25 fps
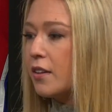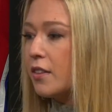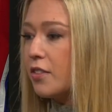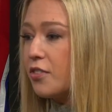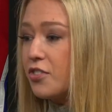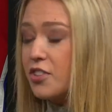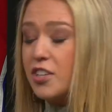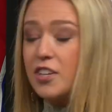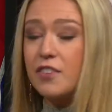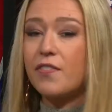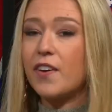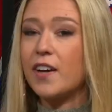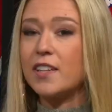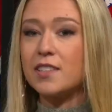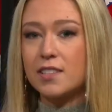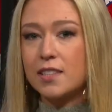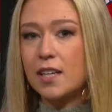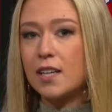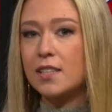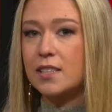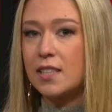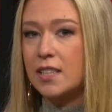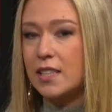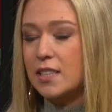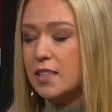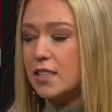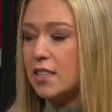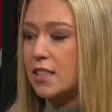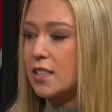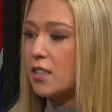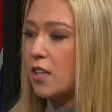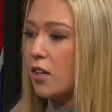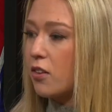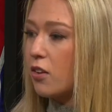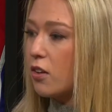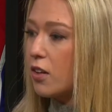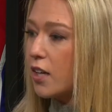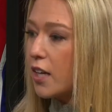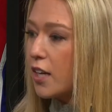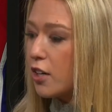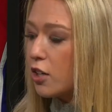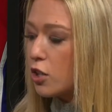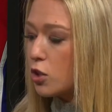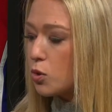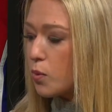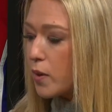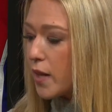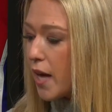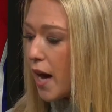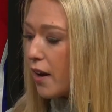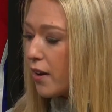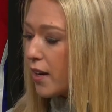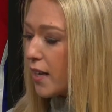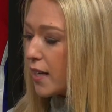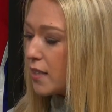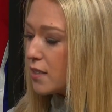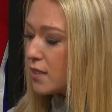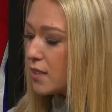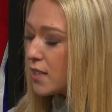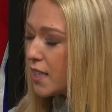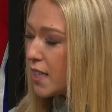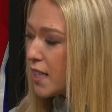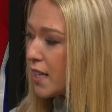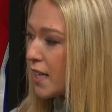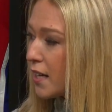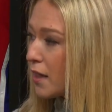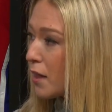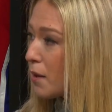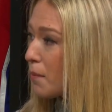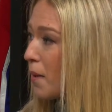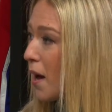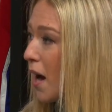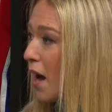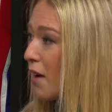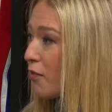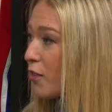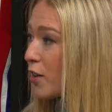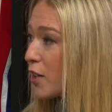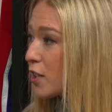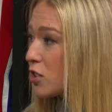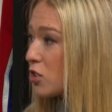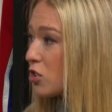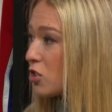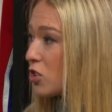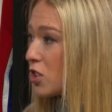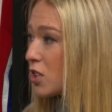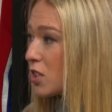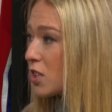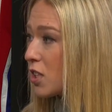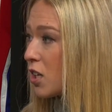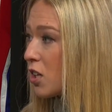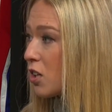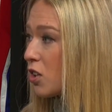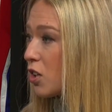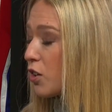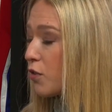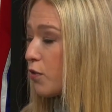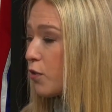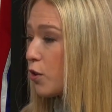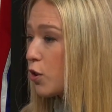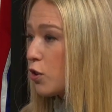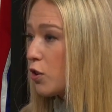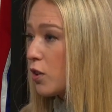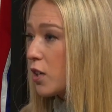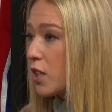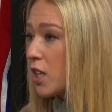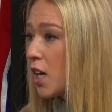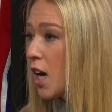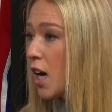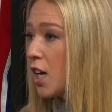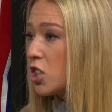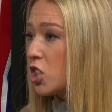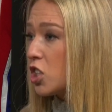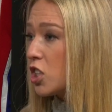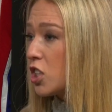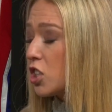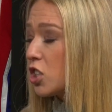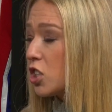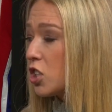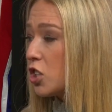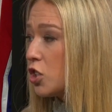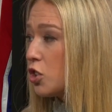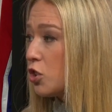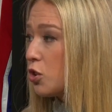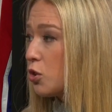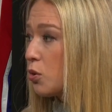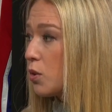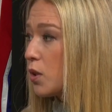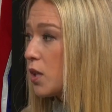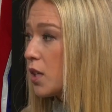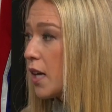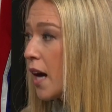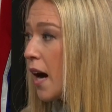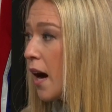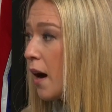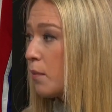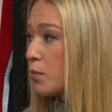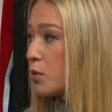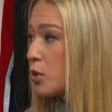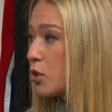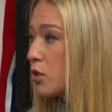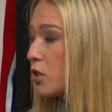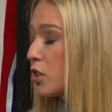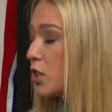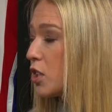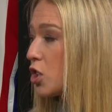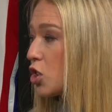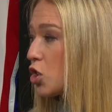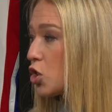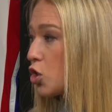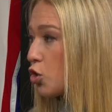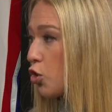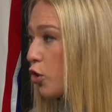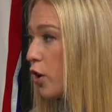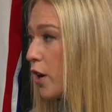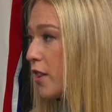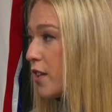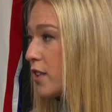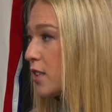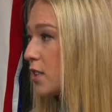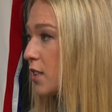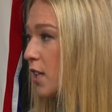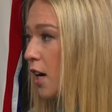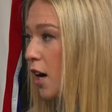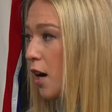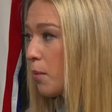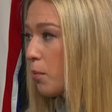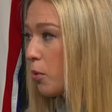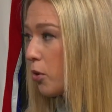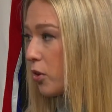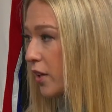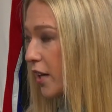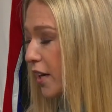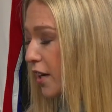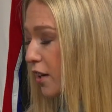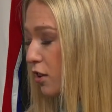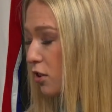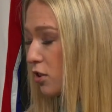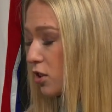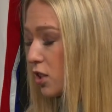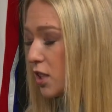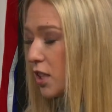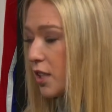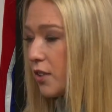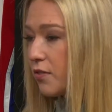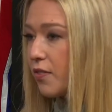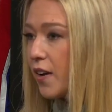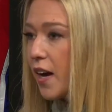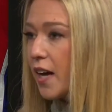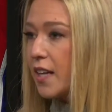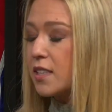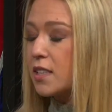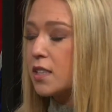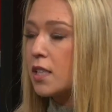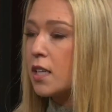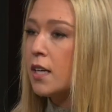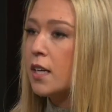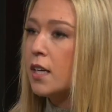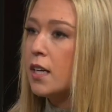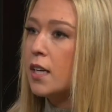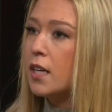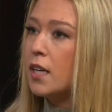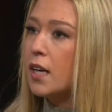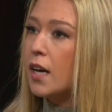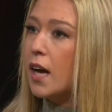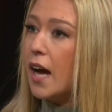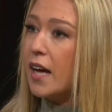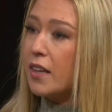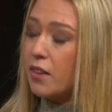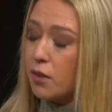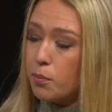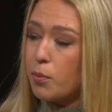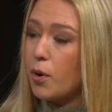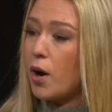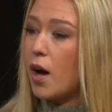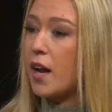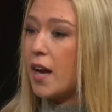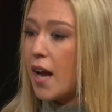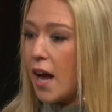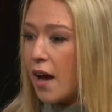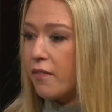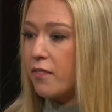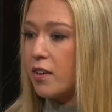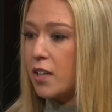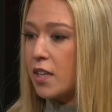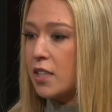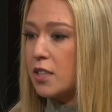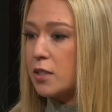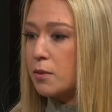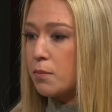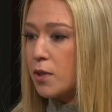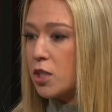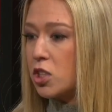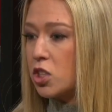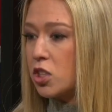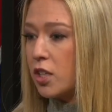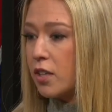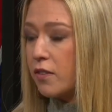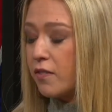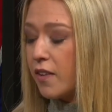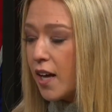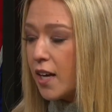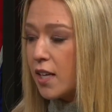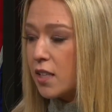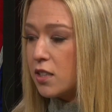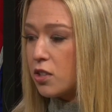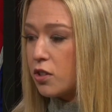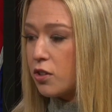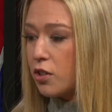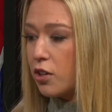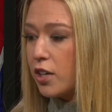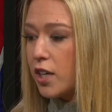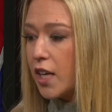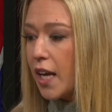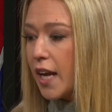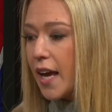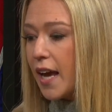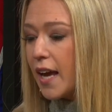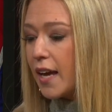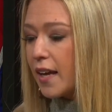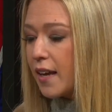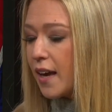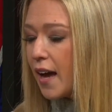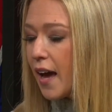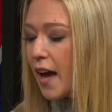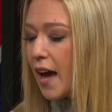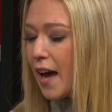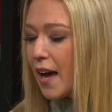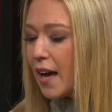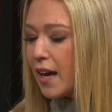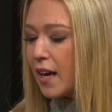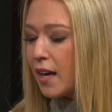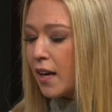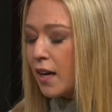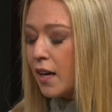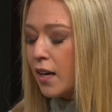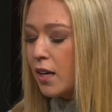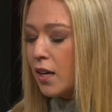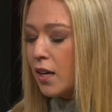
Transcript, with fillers: Defense doesn't exist on the Lakers without AD, and the Mavericks are just going to look for Luka Doncic to absolutely destroy this terrible Lakers defense, and LeBron having his mission of getting to 38K.